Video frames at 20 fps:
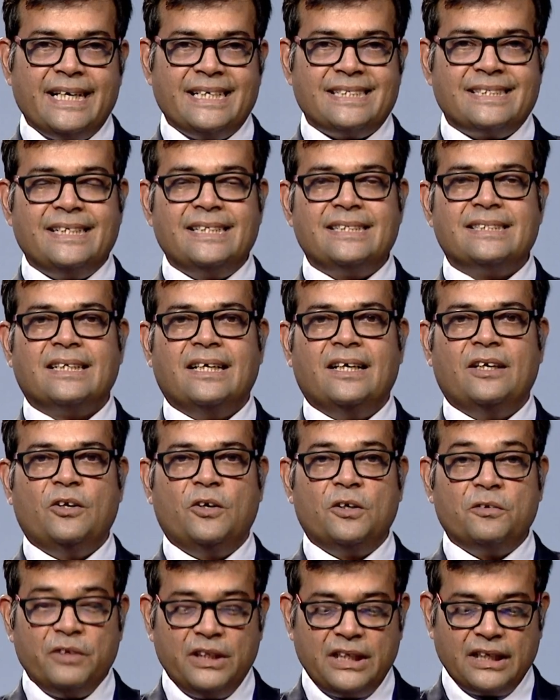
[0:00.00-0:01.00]
assets
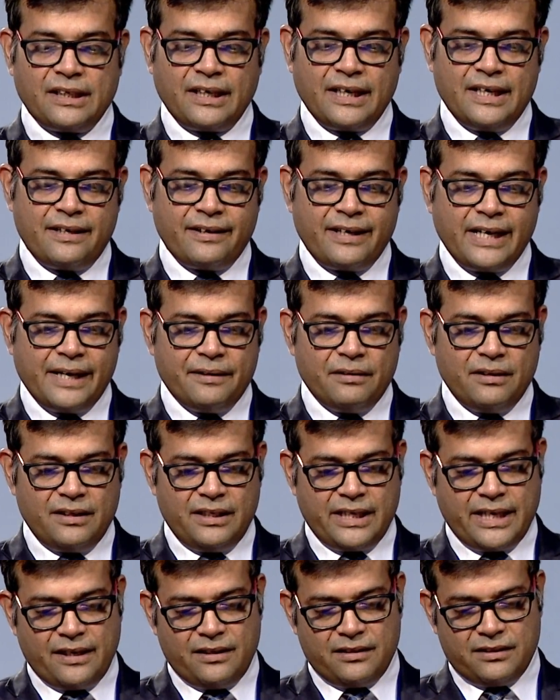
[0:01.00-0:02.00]
along with the current
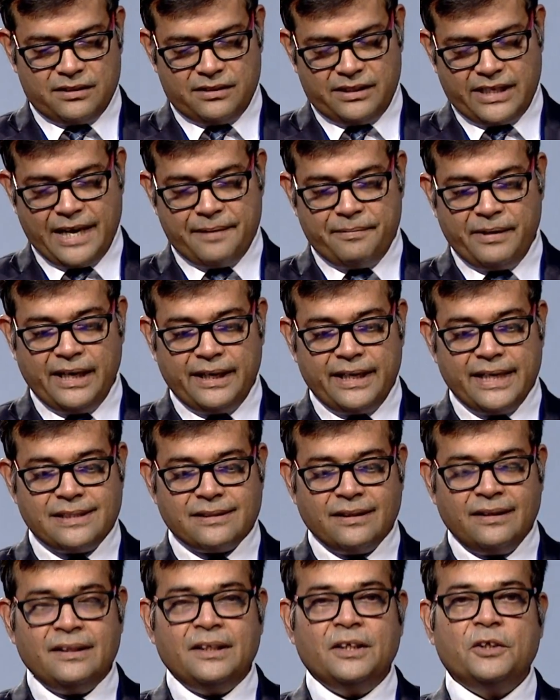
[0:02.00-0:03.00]

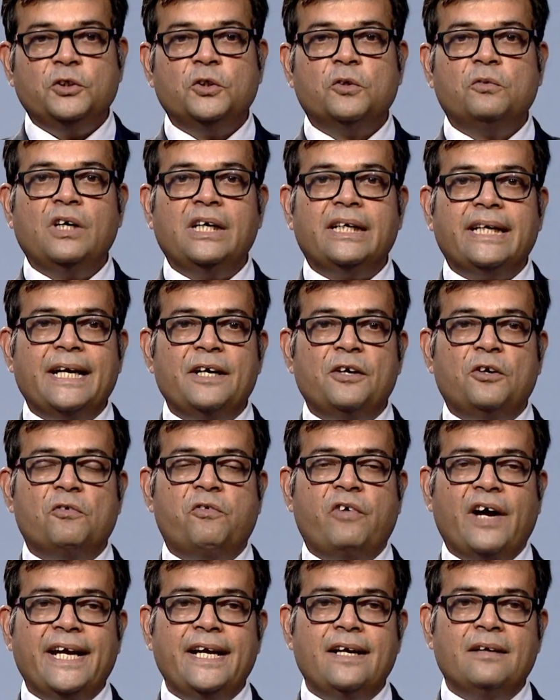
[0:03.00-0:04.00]
liabilities, you will tend to
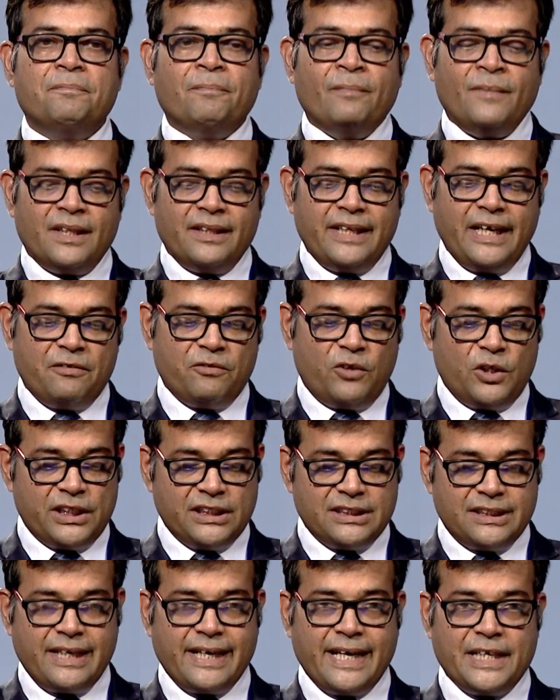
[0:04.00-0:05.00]
find that what
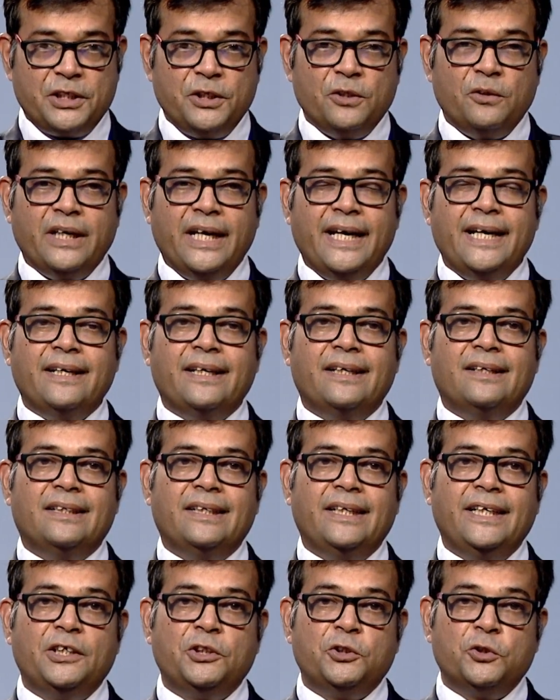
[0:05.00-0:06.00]
is the ratio, and
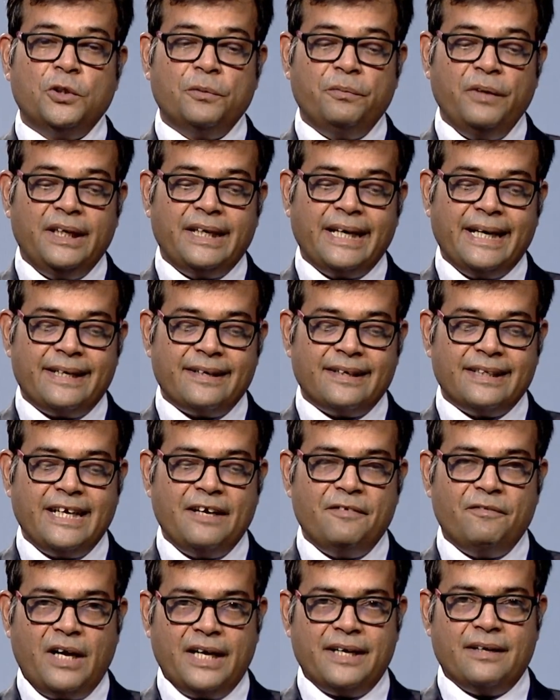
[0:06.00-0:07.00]
it should be greater
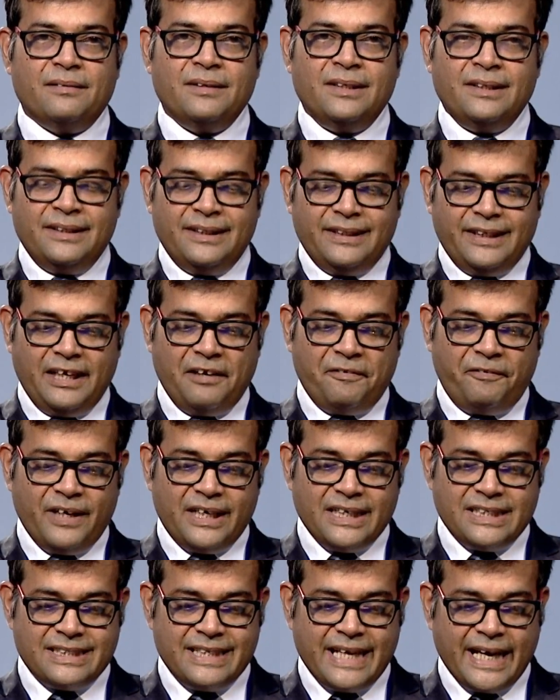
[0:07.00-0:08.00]
than 1. If
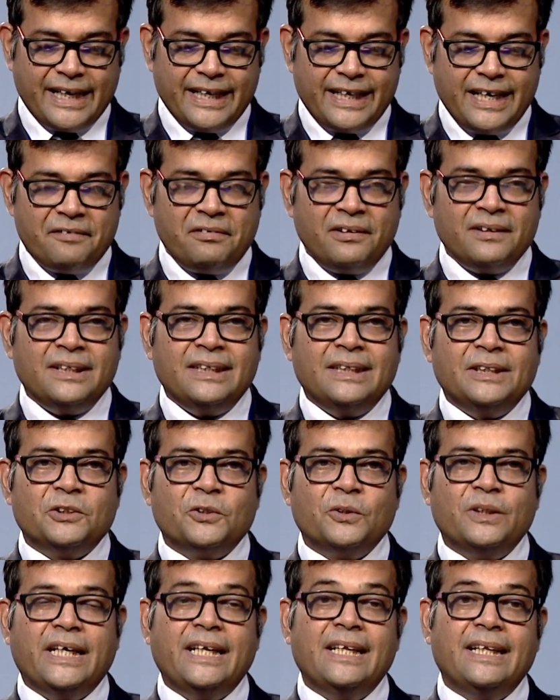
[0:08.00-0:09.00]
it is negative,
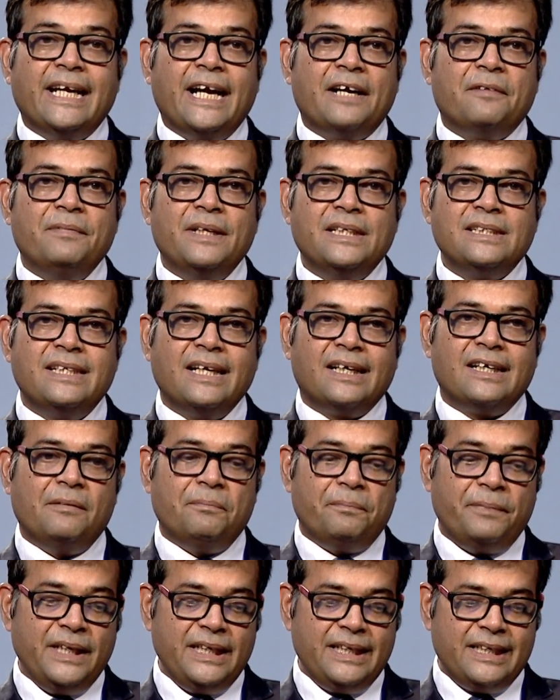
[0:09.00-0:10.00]
so then that means the
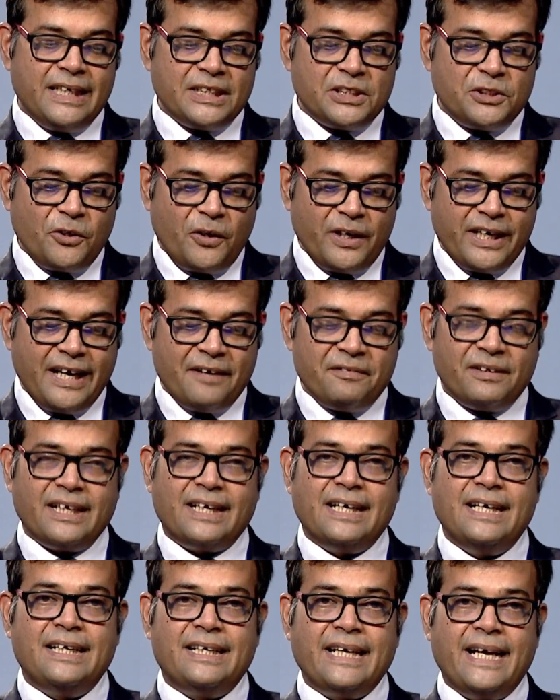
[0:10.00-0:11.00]
company does not have
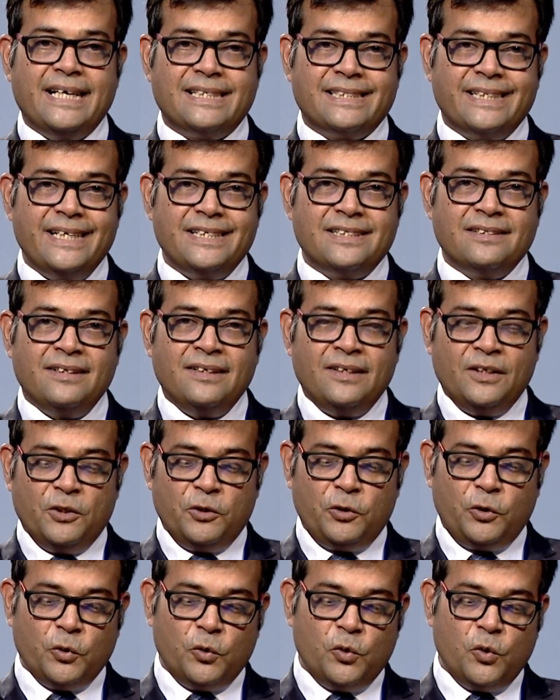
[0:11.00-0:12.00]
current assets
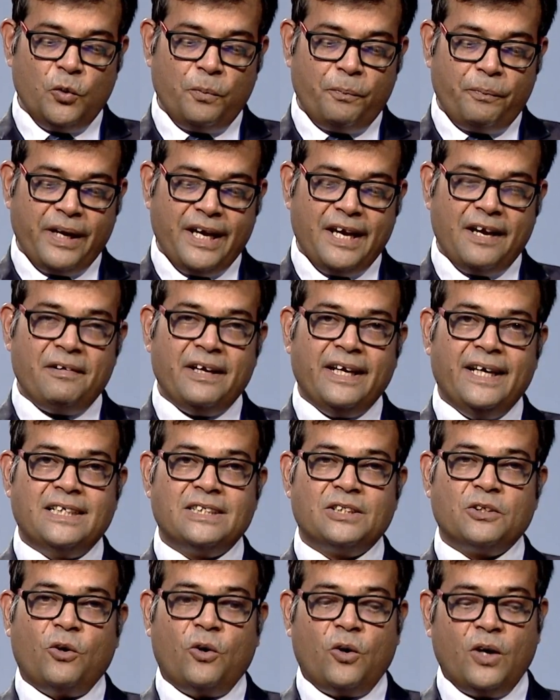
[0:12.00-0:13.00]
to pay
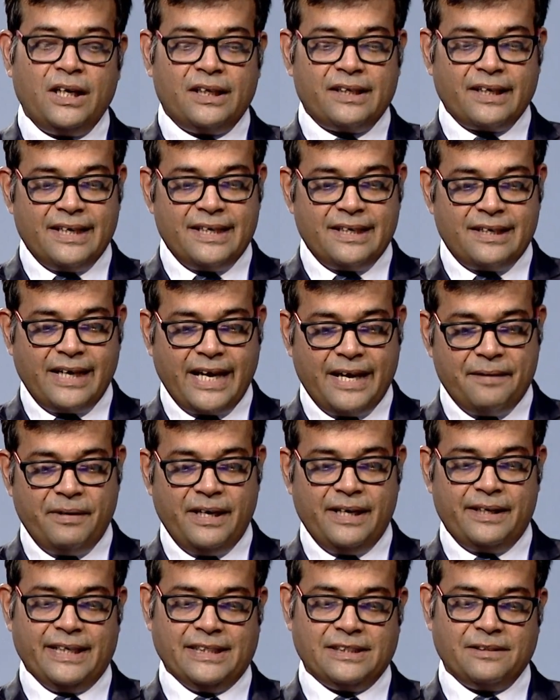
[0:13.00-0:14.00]
its all current
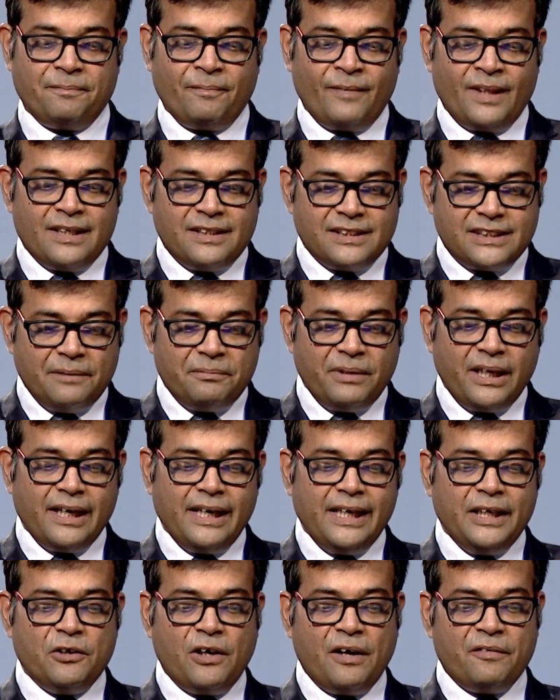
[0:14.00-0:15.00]
liabilities.
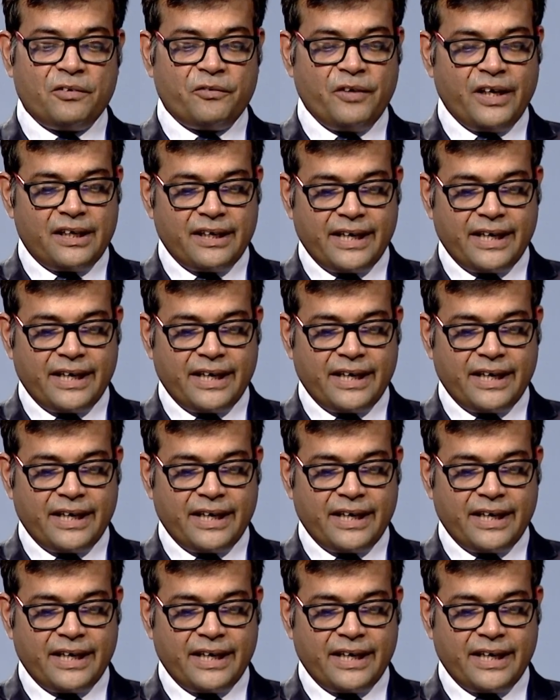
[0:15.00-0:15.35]
Similarly, you have quick